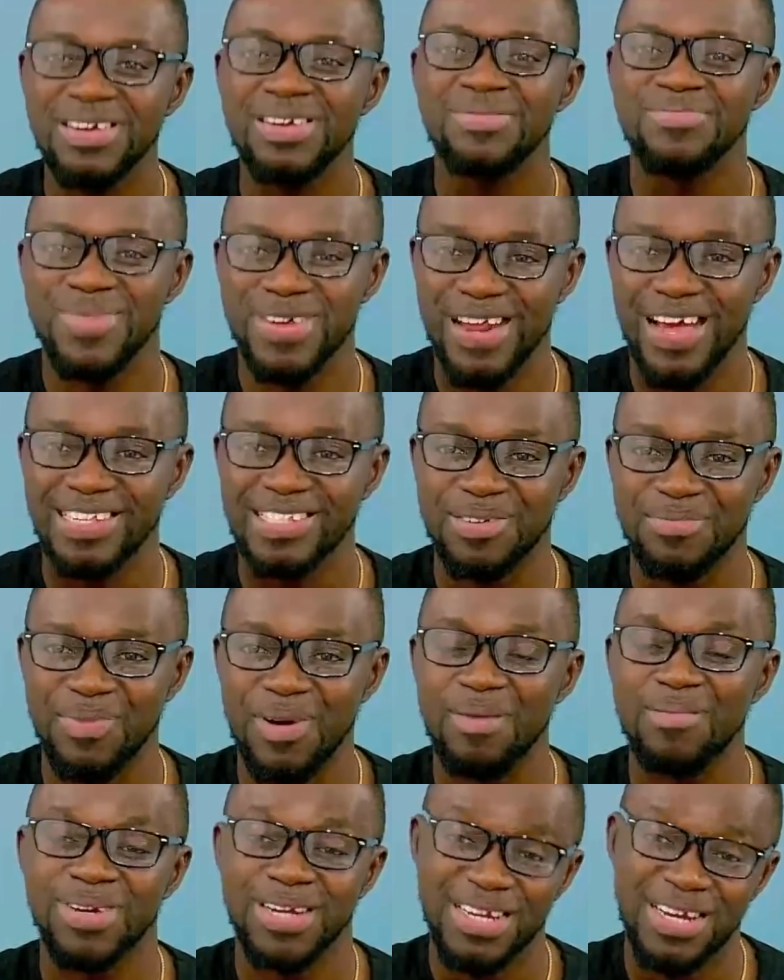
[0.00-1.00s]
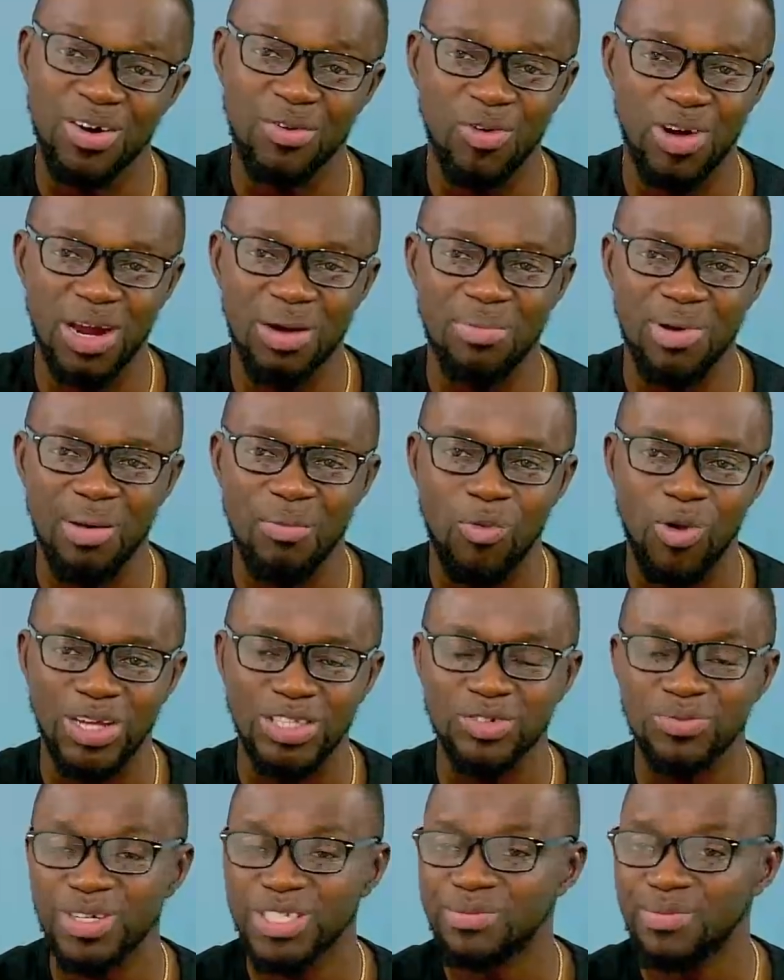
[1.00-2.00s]
Made us a family, the corner babu to
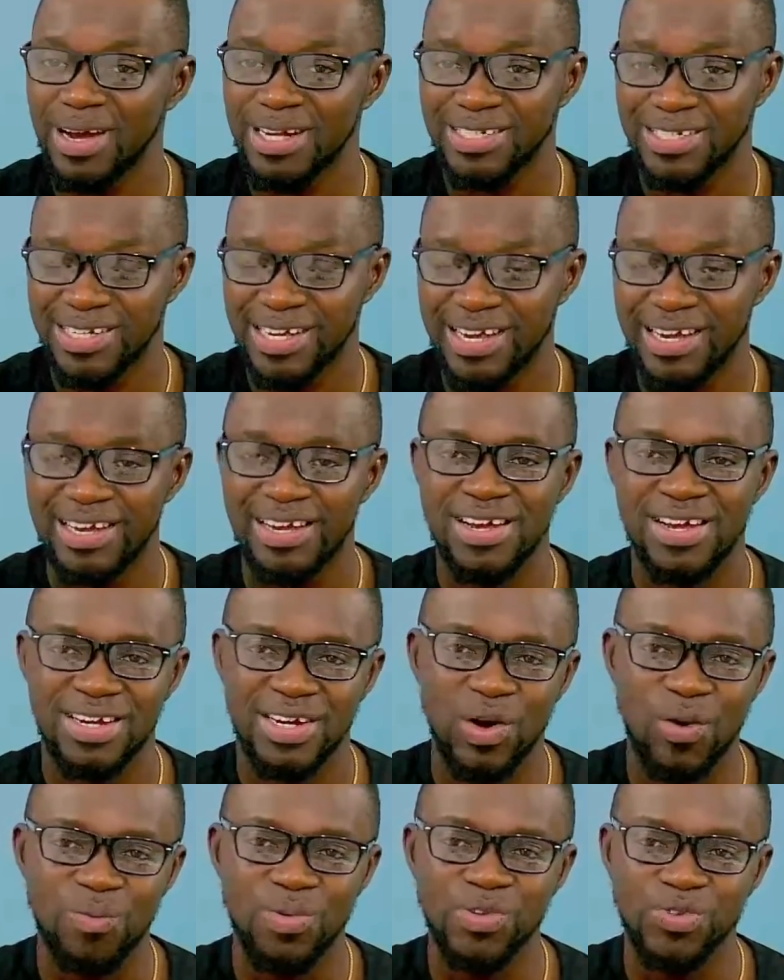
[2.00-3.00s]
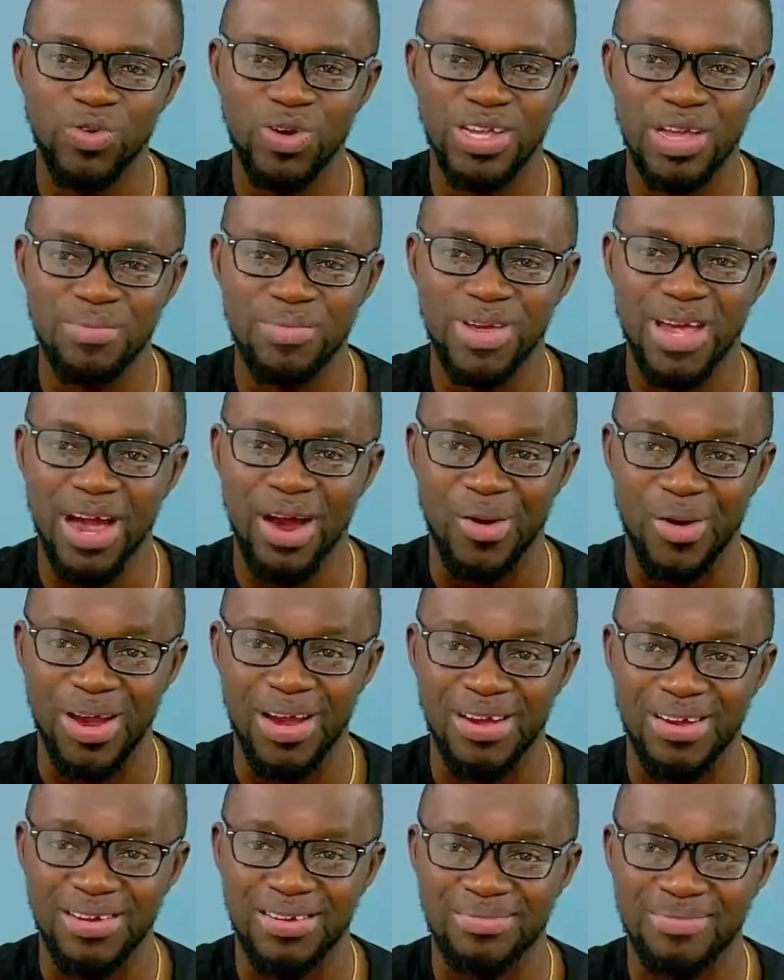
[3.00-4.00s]
bit my share. No, be swearing be a hurry.
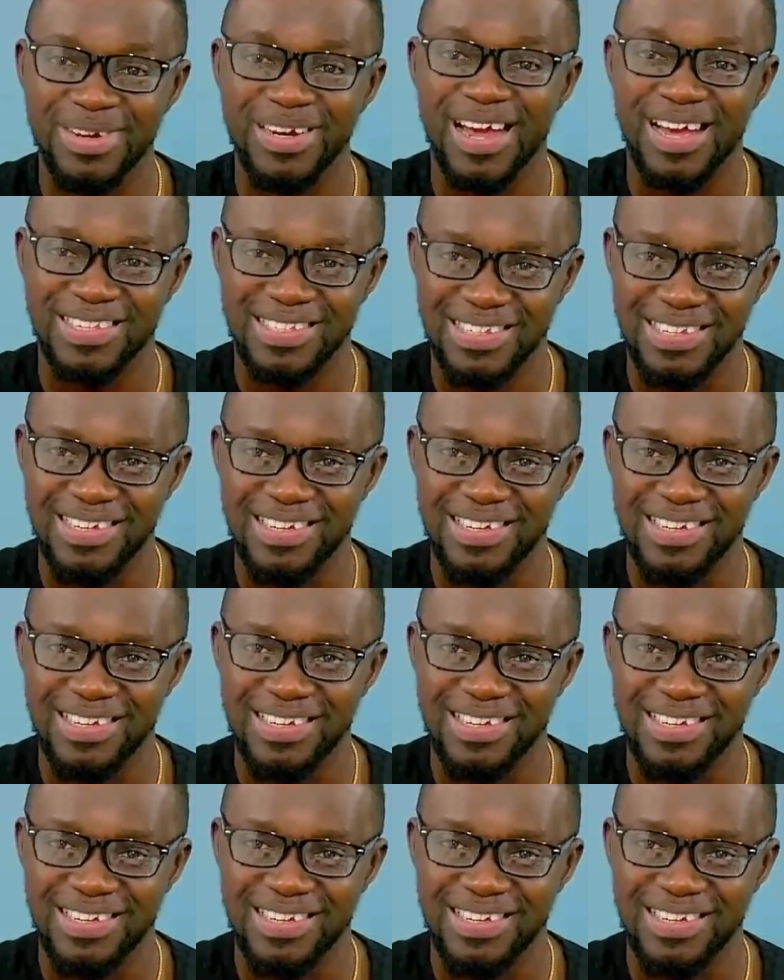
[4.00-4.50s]
Me that's it.